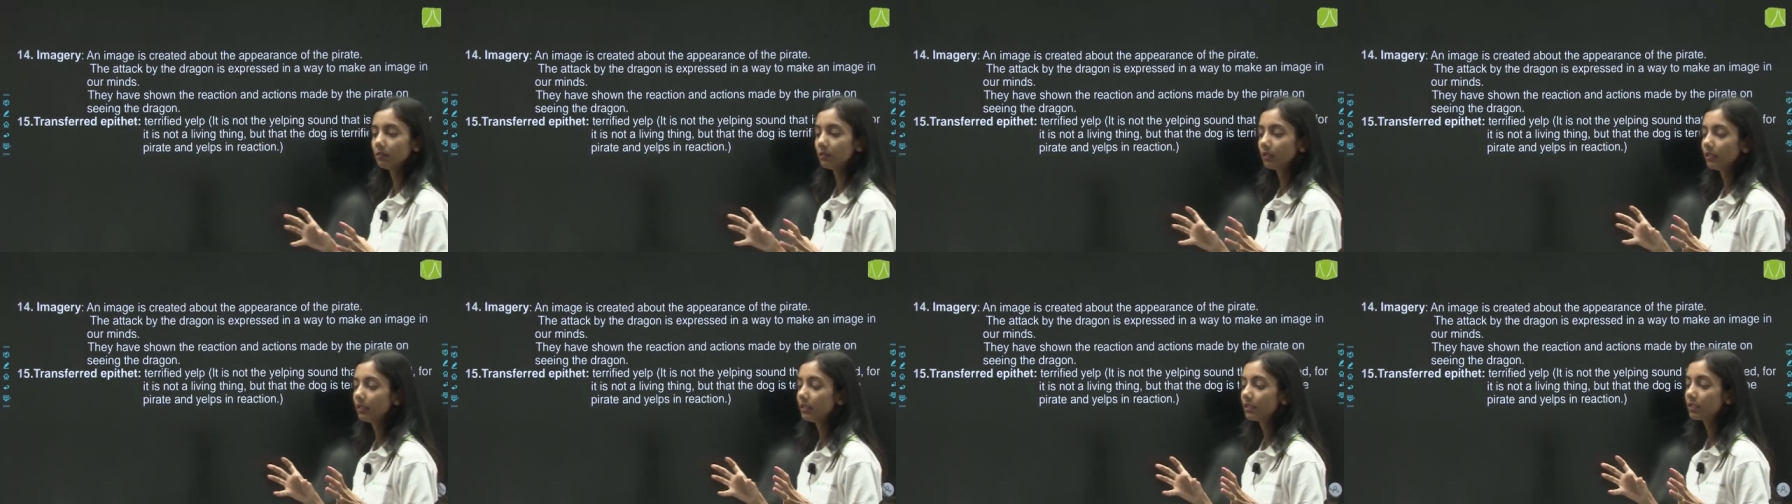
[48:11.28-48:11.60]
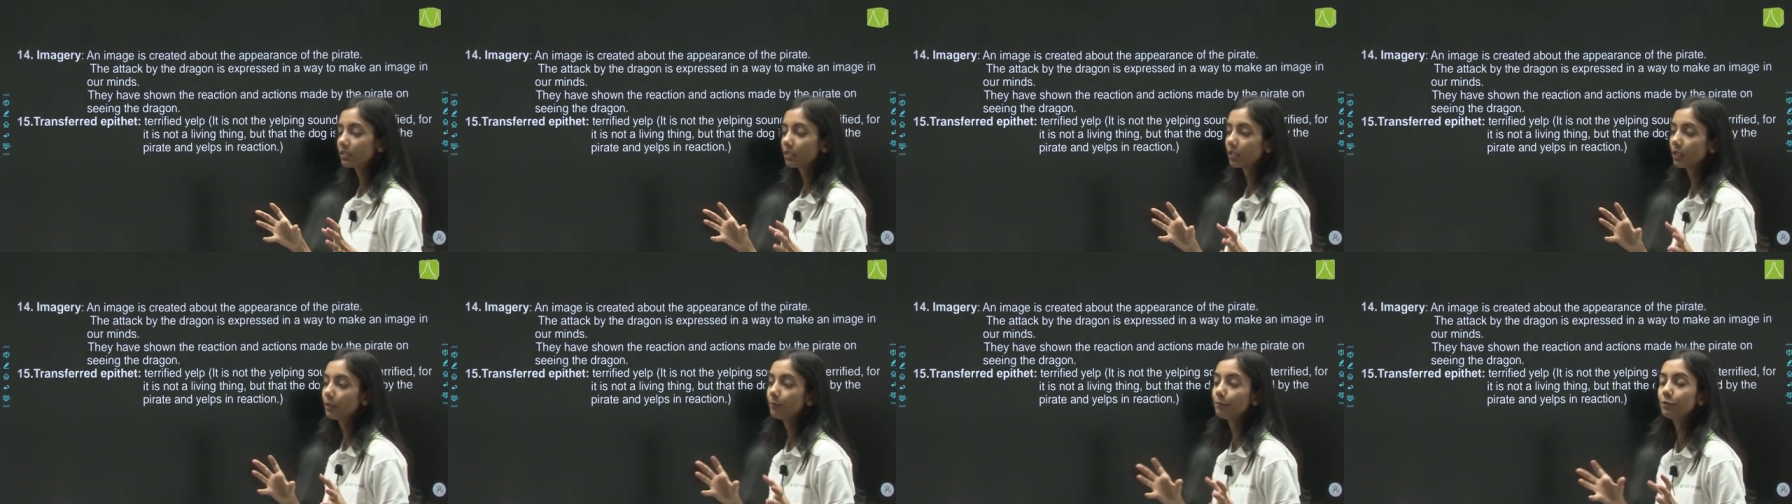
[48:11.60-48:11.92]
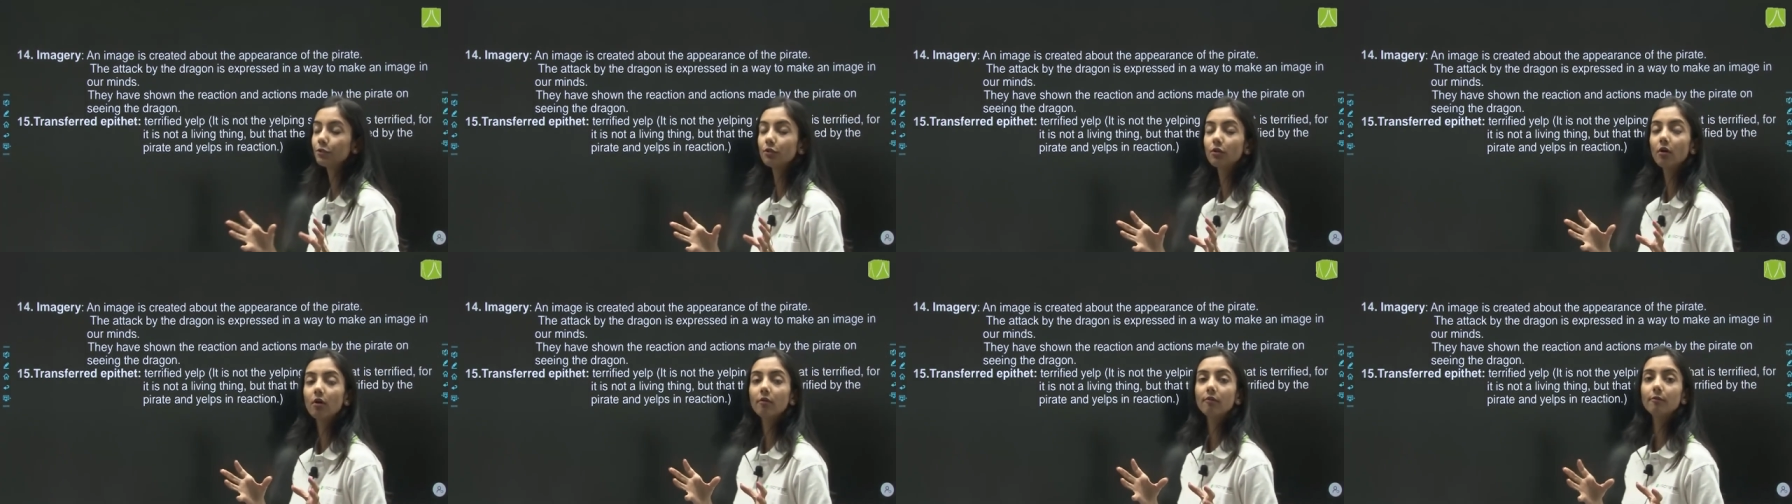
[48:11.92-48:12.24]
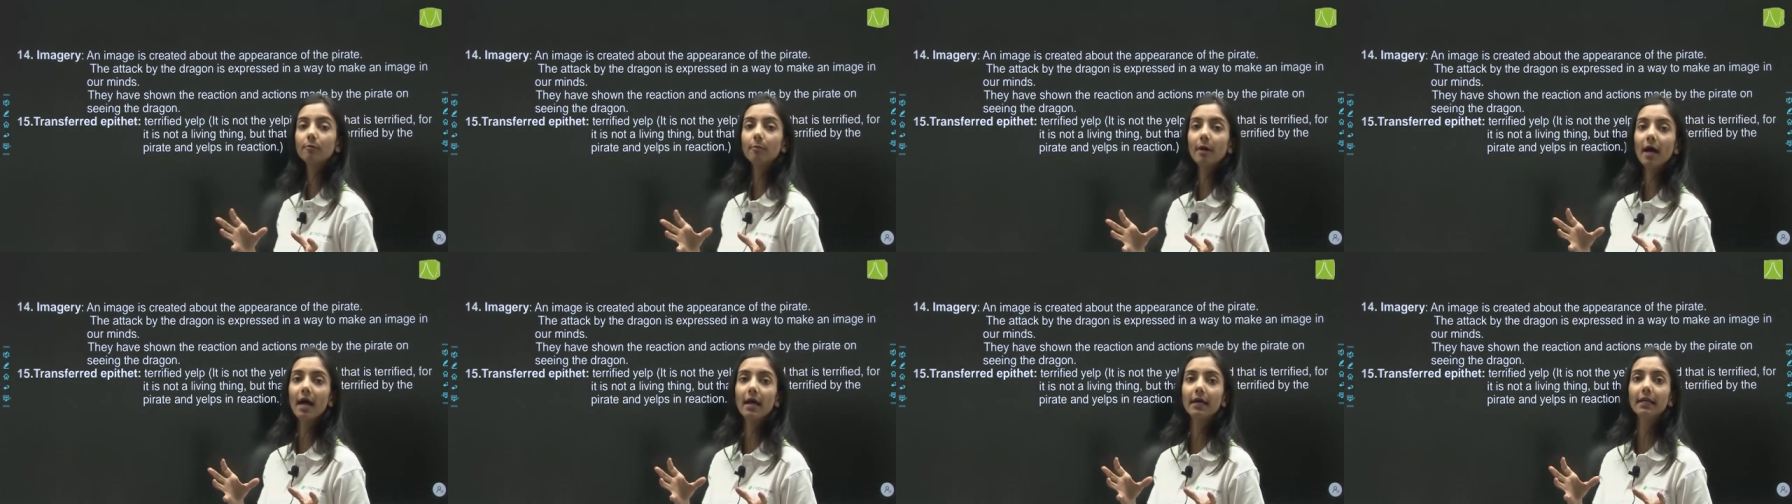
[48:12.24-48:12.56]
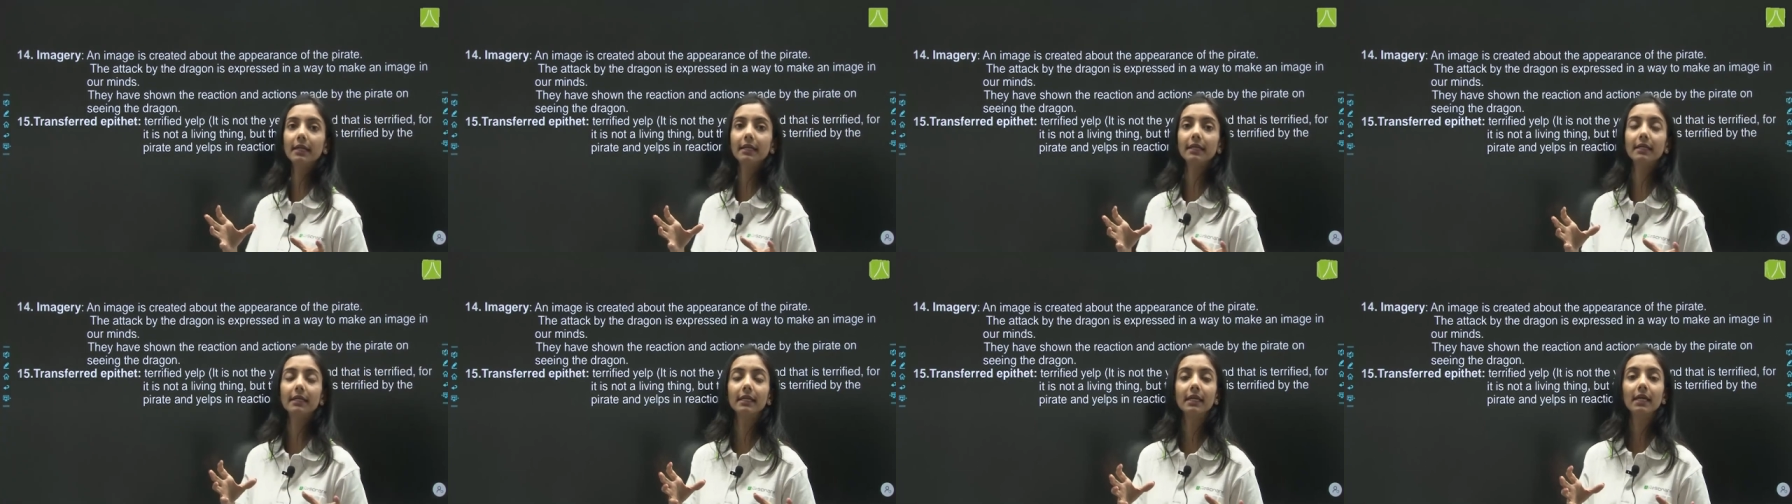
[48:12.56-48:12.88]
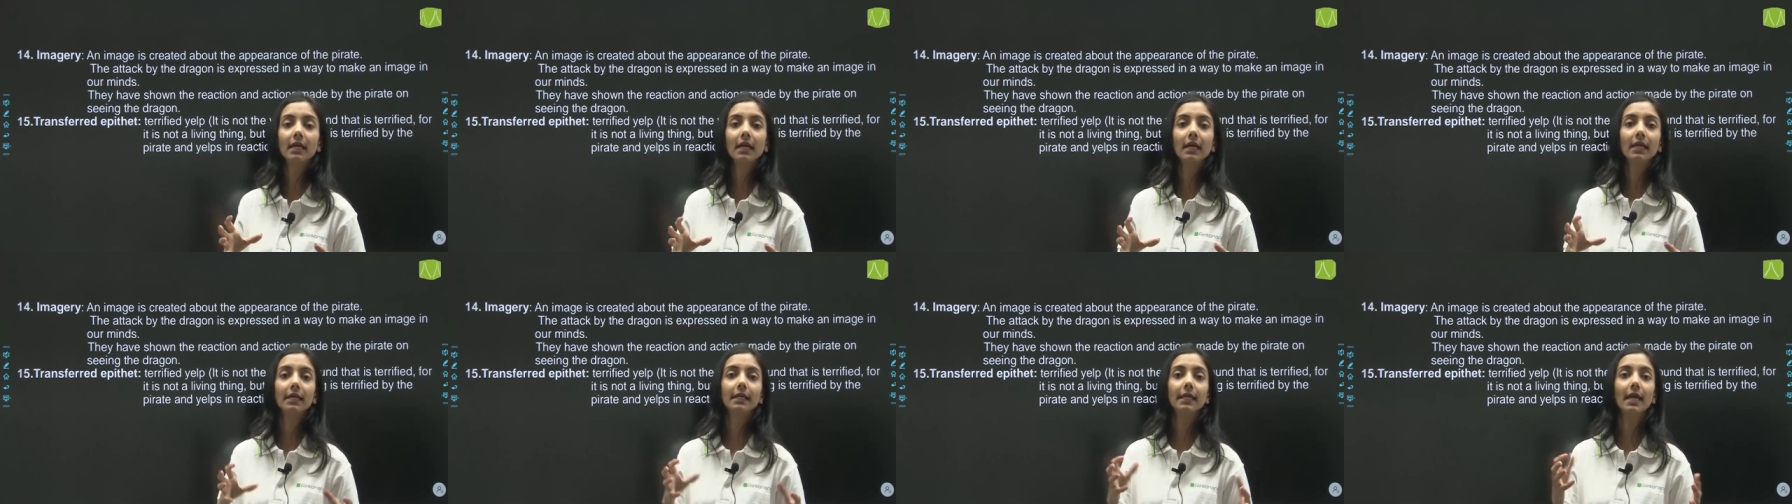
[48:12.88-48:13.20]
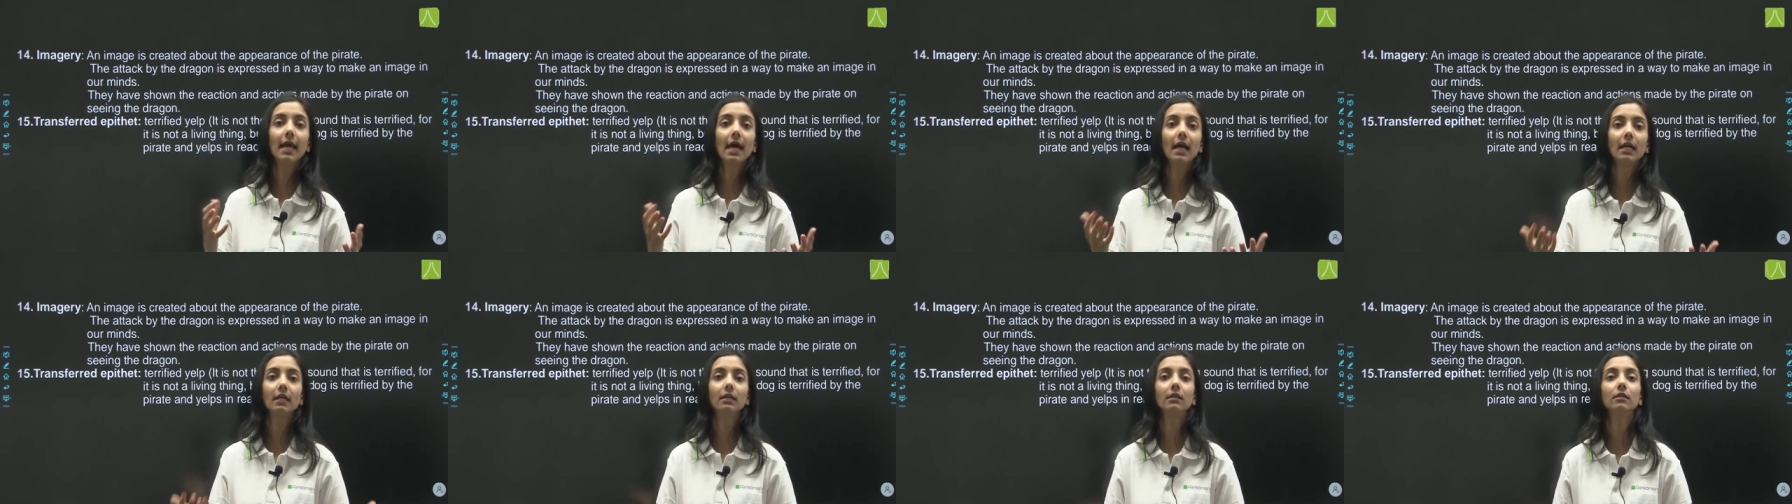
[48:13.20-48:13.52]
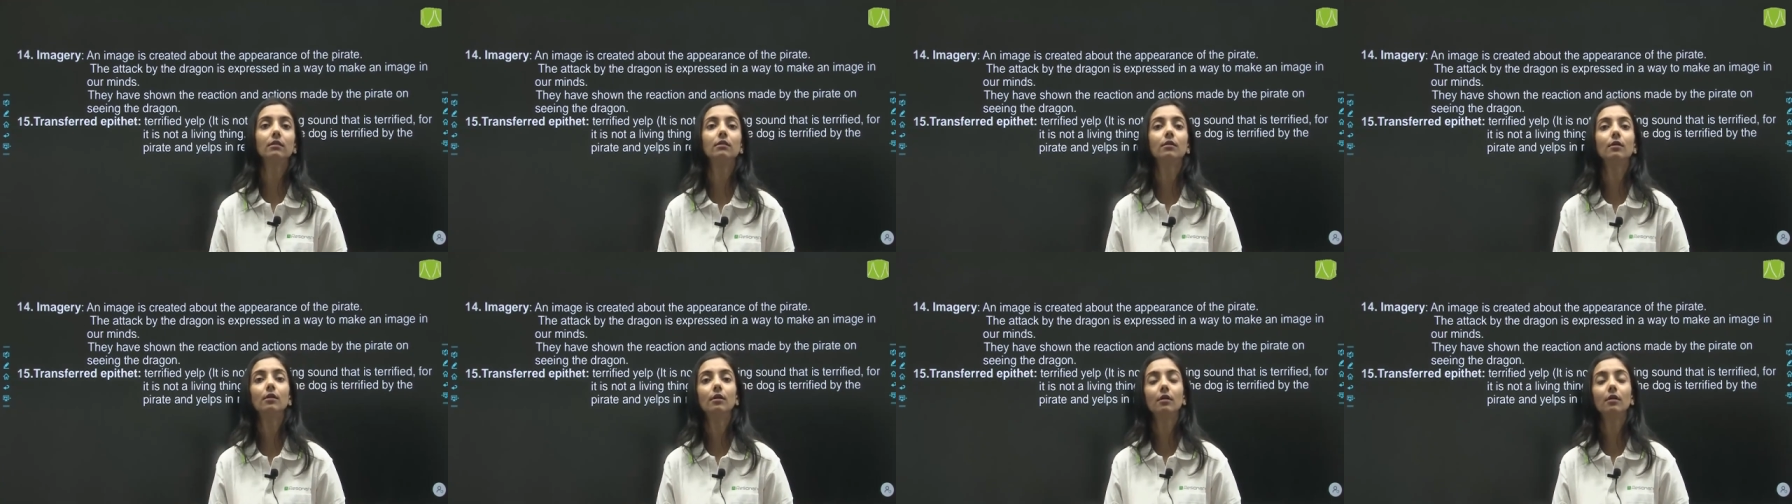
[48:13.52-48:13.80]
the description of a pirate. He had